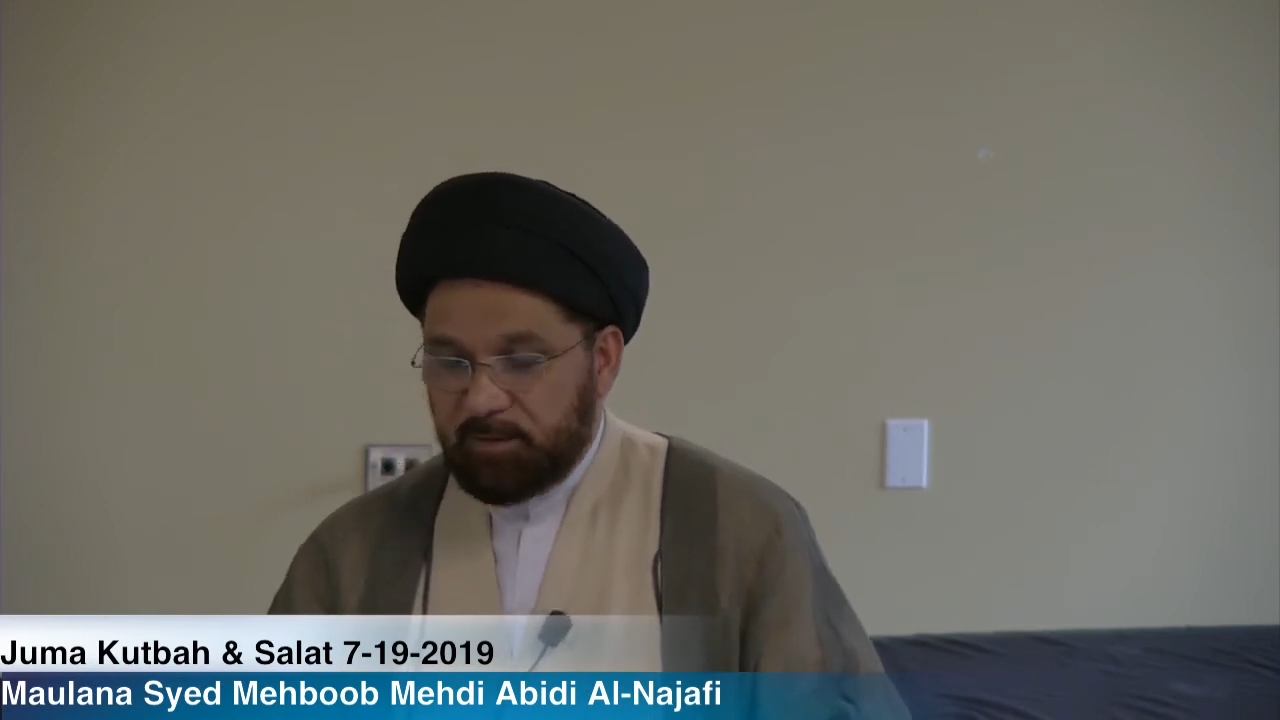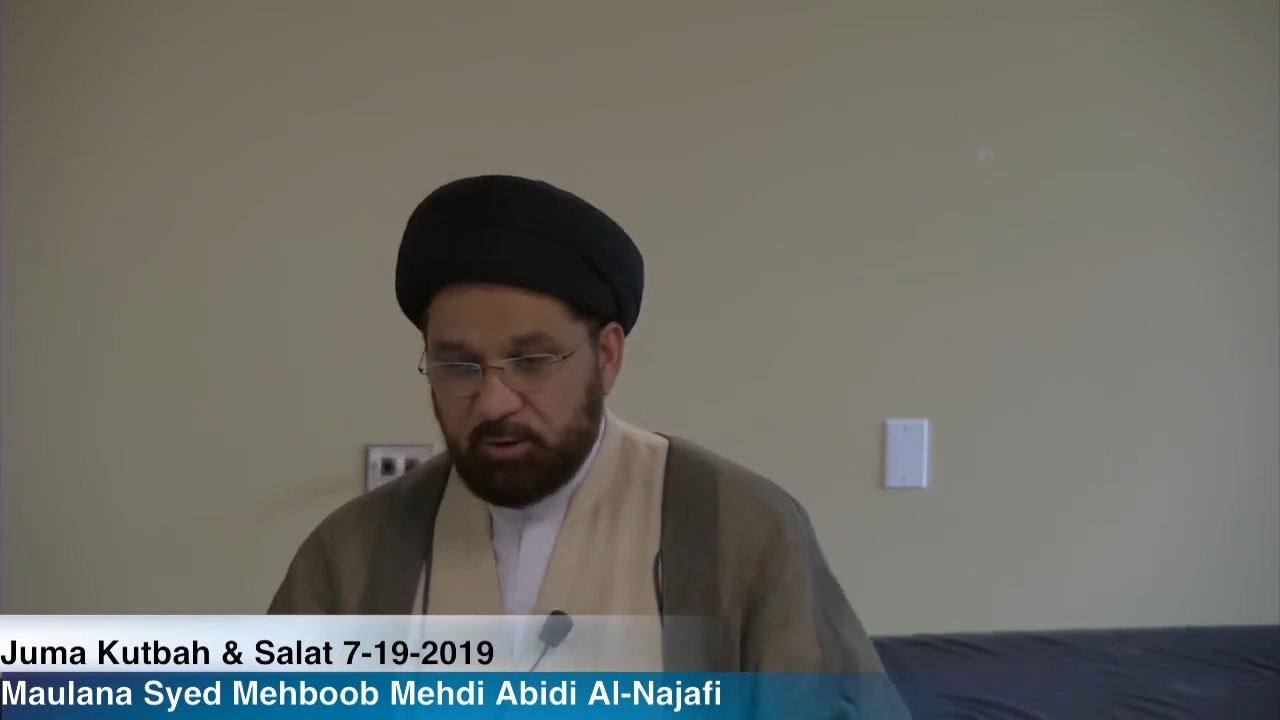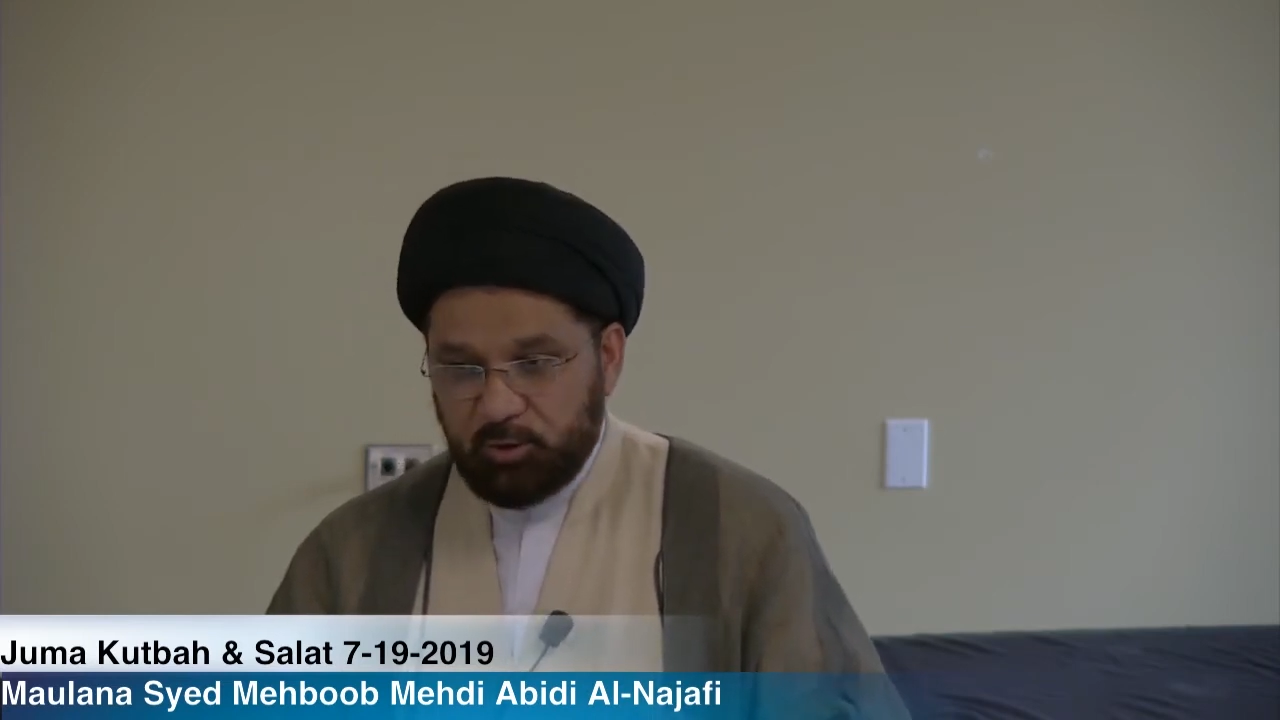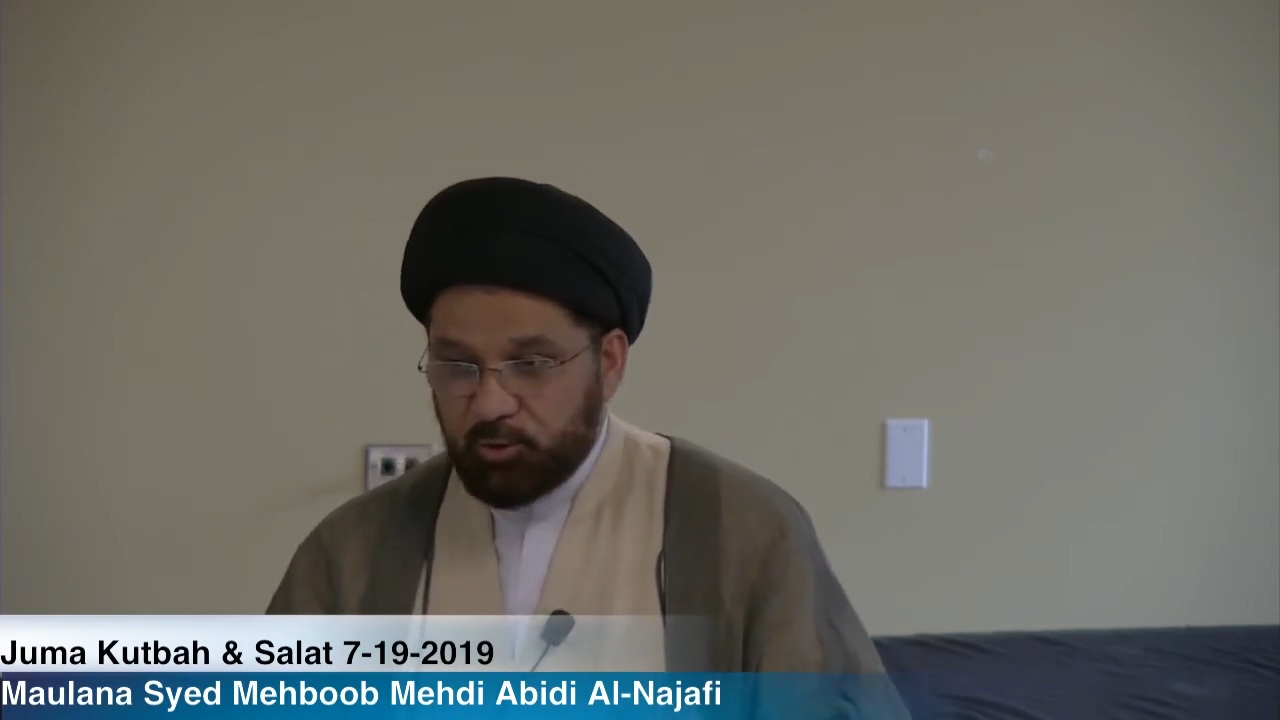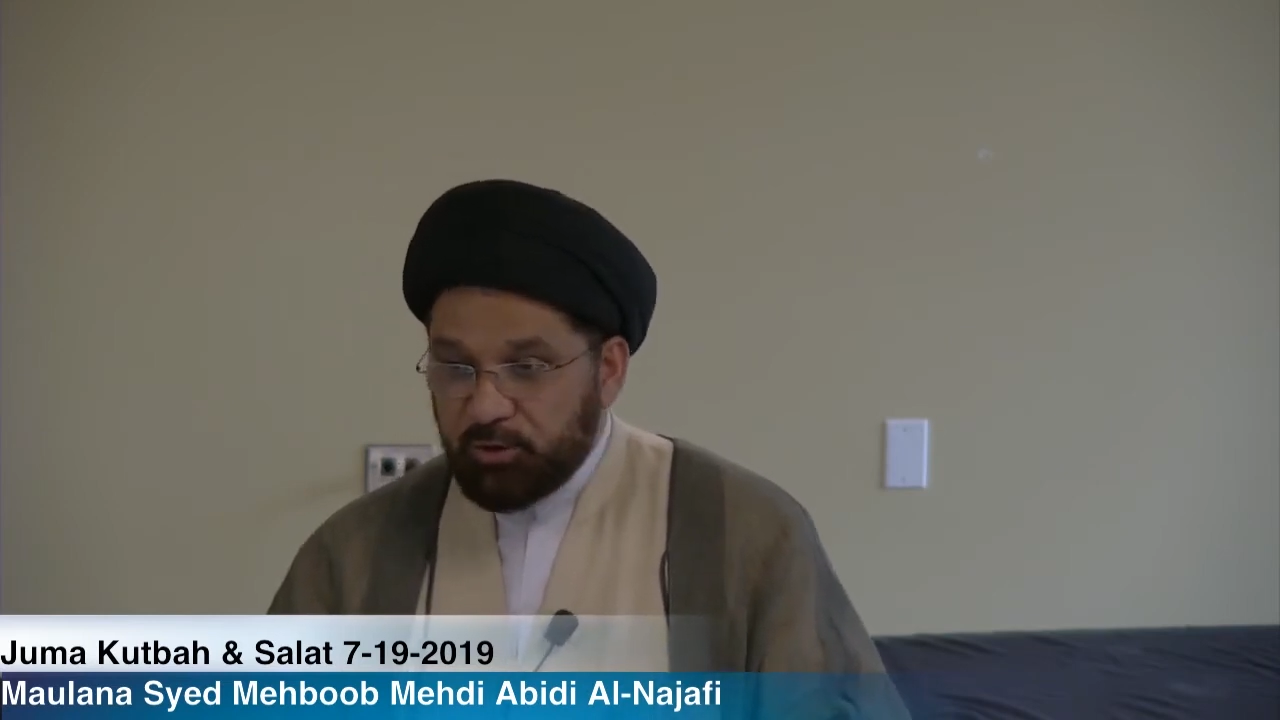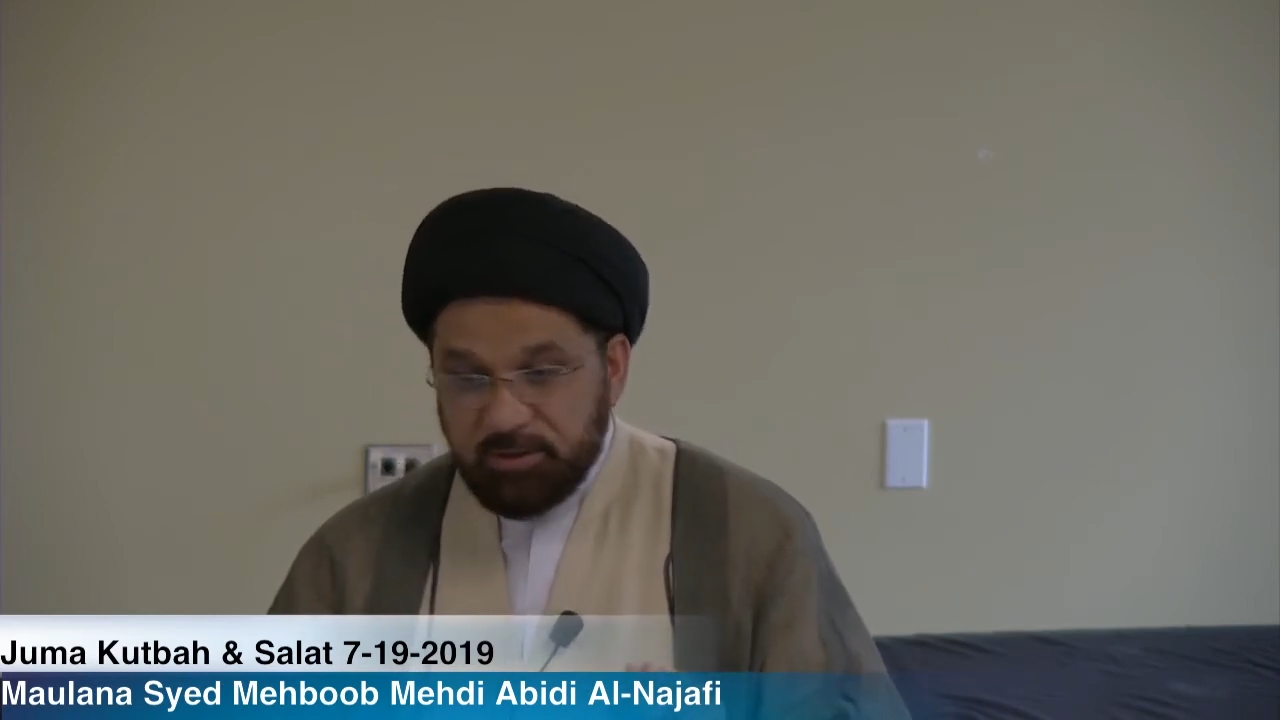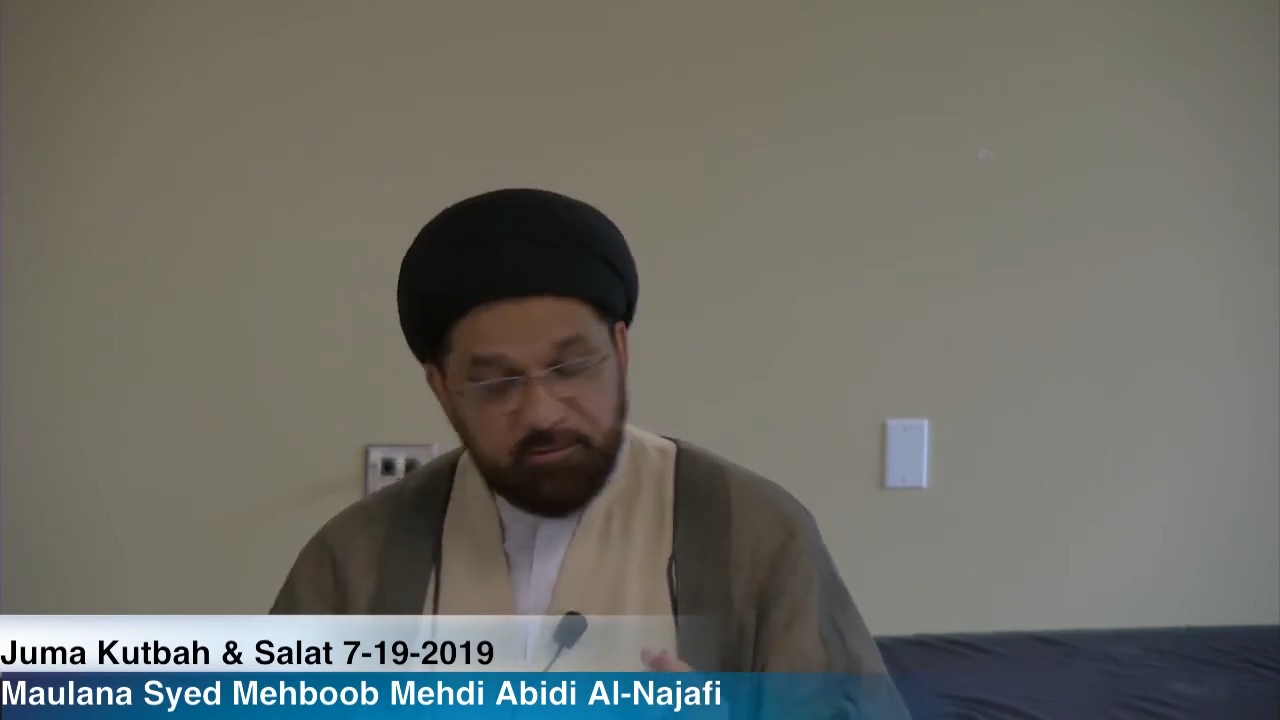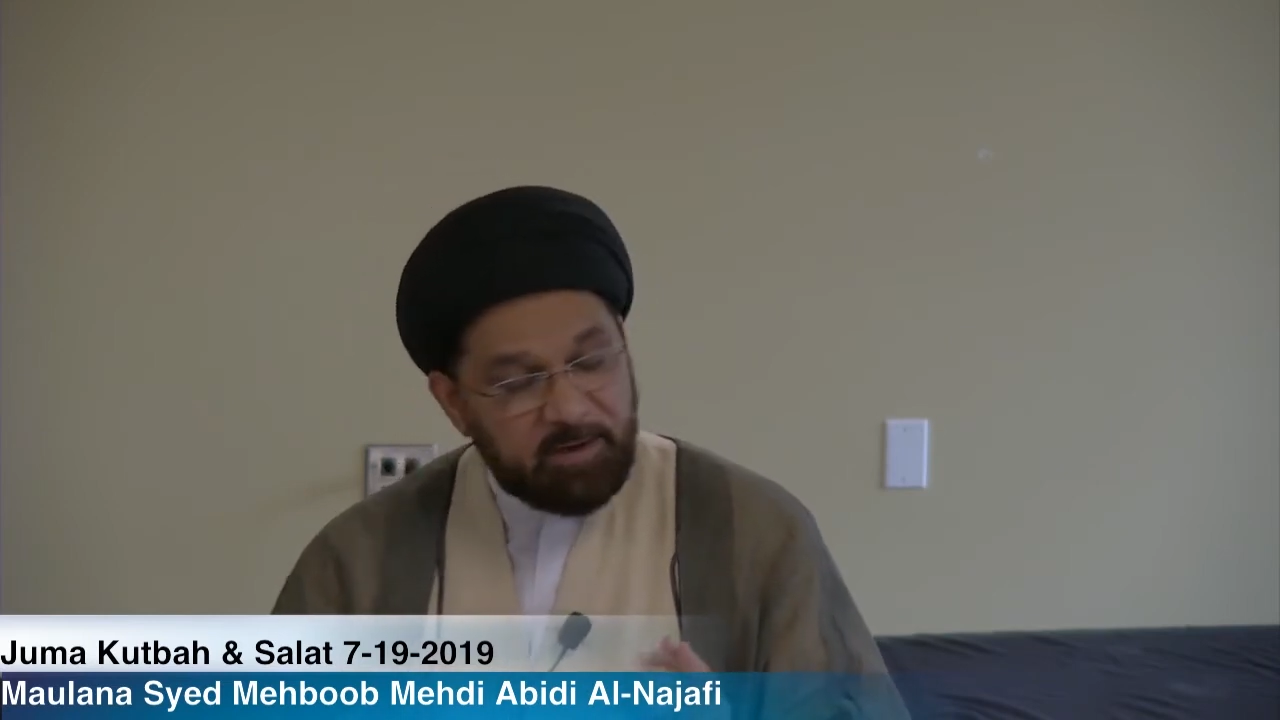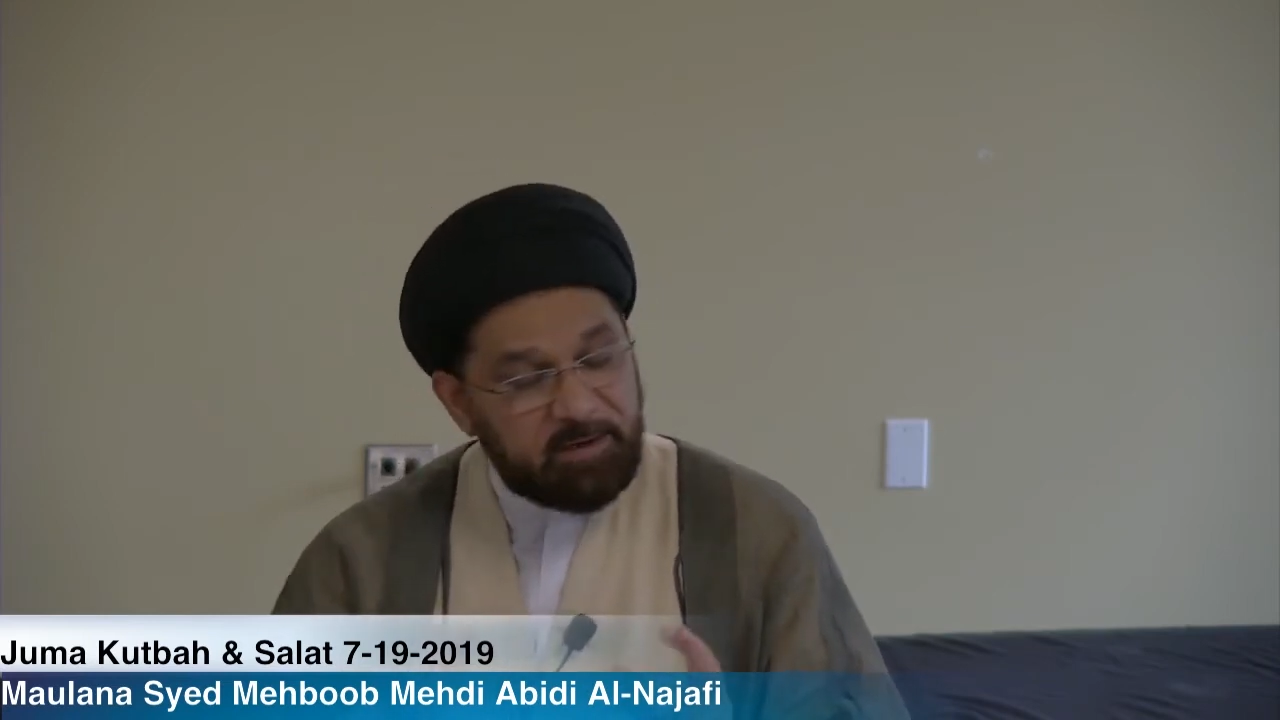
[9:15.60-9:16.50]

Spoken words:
So this is a very